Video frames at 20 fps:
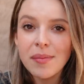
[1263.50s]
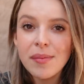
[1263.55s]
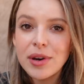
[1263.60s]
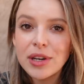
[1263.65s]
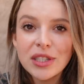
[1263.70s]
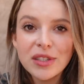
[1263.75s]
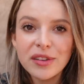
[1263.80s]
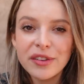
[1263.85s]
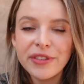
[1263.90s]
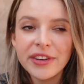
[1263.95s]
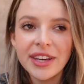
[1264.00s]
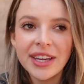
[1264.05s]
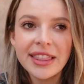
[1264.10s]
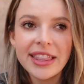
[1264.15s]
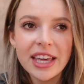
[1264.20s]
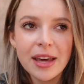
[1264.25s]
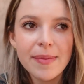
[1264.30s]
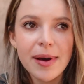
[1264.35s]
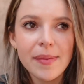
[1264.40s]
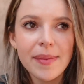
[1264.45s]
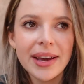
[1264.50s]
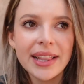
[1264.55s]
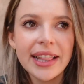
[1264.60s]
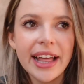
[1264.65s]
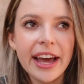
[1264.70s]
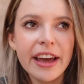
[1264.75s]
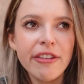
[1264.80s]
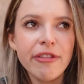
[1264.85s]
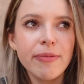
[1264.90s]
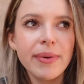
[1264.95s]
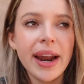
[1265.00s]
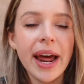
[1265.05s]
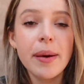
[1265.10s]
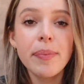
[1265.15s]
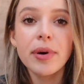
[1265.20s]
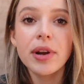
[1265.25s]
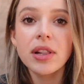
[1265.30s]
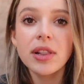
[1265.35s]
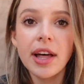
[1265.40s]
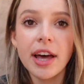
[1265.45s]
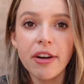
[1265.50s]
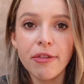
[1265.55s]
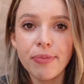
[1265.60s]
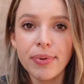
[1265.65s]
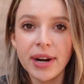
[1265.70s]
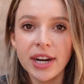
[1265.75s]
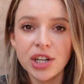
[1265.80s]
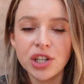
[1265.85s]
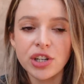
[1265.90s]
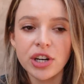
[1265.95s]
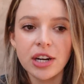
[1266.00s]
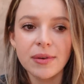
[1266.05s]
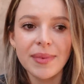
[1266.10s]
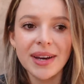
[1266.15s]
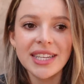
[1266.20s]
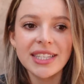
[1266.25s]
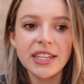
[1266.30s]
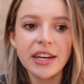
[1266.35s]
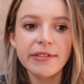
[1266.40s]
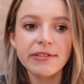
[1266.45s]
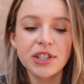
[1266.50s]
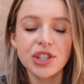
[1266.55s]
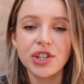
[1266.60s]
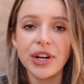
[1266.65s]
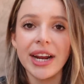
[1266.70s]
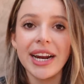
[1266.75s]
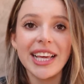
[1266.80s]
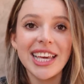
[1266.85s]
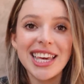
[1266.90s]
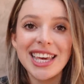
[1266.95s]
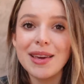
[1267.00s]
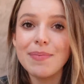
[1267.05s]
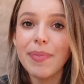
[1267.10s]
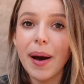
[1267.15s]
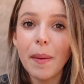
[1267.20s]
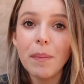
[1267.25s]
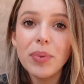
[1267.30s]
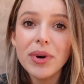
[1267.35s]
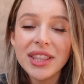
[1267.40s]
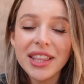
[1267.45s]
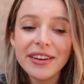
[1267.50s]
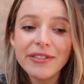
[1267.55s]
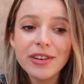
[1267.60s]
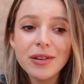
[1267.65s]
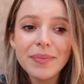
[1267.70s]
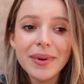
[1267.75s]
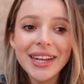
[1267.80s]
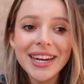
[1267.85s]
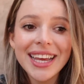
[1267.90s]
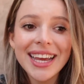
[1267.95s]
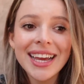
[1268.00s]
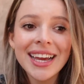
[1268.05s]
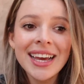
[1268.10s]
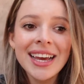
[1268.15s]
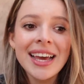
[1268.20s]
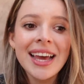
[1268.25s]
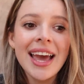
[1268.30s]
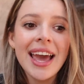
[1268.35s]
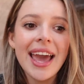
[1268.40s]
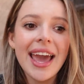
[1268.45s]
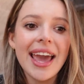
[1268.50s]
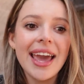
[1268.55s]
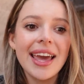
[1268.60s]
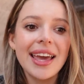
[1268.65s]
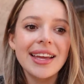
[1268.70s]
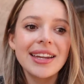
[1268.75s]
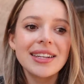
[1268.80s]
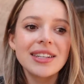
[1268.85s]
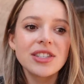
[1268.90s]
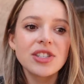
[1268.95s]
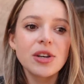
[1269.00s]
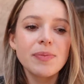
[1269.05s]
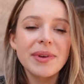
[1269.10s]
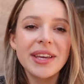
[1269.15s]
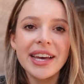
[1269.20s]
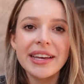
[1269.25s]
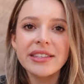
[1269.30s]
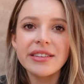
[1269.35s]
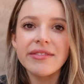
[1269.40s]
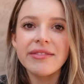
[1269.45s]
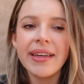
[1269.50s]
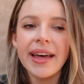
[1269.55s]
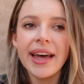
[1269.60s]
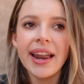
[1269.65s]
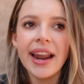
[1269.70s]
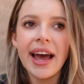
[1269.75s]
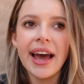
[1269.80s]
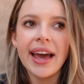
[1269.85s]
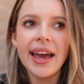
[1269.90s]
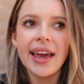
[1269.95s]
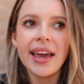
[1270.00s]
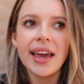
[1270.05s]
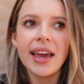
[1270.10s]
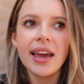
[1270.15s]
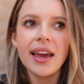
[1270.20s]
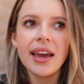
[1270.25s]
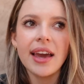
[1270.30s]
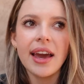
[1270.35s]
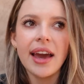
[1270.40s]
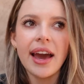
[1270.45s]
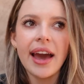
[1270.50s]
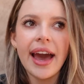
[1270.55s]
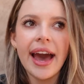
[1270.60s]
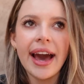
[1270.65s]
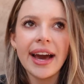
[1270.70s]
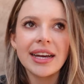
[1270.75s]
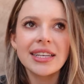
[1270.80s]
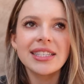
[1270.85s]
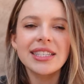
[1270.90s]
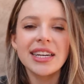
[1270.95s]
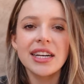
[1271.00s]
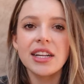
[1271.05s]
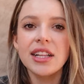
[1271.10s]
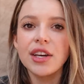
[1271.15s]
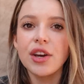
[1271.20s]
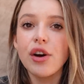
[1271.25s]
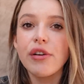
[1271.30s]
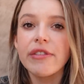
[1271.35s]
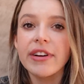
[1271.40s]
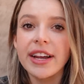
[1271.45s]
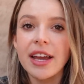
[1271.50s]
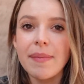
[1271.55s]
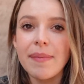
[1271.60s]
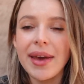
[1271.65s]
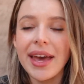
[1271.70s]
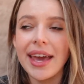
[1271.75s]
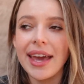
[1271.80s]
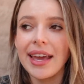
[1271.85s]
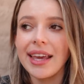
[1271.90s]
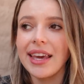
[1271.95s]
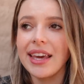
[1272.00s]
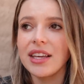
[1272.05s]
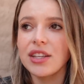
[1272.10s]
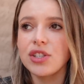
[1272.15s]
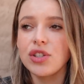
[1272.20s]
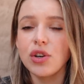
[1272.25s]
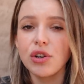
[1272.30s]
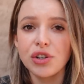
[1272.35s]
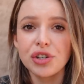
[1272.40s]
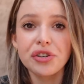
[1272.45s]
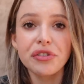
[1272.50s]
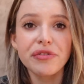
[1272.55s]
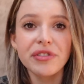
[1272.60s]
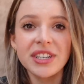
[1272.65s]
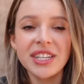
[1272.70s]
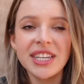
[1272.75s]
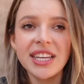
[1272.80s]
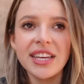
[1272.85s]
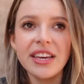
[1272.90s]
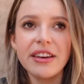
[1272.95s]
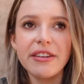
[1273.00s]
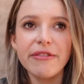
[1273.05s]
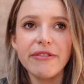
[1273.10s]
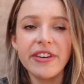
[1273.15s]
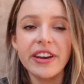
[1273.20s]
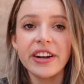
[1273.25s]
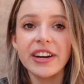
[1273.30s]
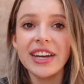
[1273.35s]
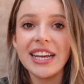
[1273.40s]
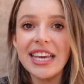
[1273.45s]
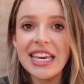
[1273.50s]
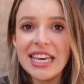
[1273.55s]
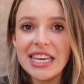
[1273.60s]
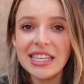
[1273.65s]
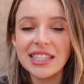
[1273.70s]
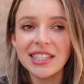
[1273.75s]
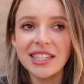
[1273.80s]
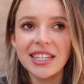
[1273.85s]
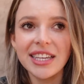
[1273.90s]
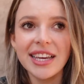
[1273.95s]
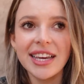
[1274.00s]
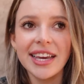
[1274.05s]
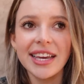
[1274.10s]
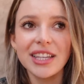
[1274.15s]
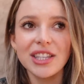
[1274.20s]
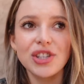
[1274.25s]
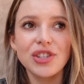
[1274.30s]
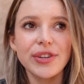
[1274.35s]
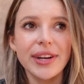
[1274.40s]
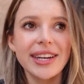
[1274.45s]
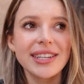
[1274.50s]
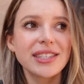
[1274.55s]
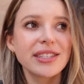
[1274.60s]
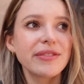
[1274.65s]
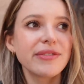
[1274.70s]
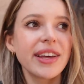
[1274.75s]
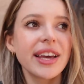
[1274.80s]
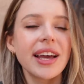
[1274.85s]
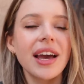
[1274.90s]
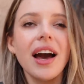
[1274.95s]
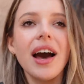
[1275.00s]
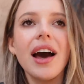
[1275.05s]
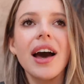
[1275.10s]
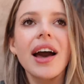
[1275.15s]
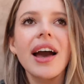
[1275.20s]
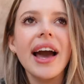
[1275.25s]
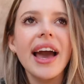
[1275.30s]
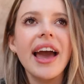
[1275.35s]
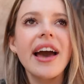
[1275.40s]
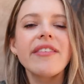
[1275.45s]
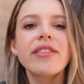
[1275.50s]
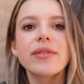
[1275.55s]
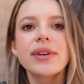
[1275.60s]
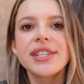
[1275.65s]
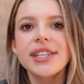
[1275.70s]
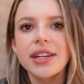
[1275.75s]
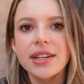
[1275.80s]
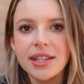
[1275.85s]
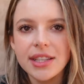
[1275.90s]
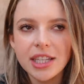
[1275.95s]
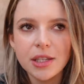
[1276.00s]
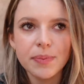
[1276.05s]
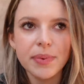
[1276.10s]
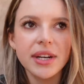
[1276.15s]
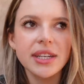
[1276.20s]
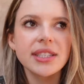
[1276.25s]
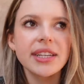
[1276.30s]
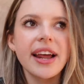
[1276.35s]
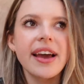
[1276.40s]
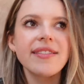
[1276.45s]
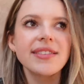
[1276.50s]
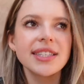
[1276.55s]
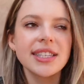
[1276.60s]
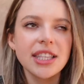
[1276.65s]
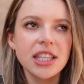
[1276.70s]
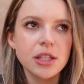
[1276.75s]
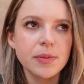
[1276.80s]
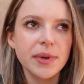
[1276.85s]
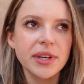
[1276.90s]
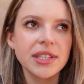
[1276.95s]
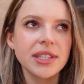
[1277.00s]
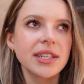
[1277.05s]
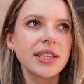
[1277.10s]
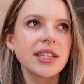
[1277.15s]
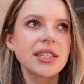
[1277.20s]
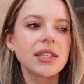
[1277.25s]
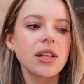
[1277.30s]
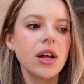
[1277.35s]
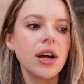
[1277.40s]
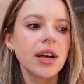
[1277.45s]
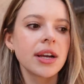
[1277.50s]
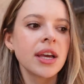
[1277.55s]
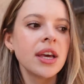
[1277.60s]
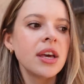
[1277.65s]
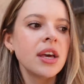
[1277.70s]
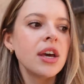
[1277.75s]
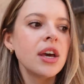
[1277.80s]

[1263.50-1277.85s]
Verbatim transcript: the most fulfilling thing about my life, but I put a lot of pressure on myself to try to keep up with everybody. And so because of that, I accidentally overcommit and get social fatigue very easily and get stressed of like, oh, I haven't reached out to this person, I haven't seen this person in this long.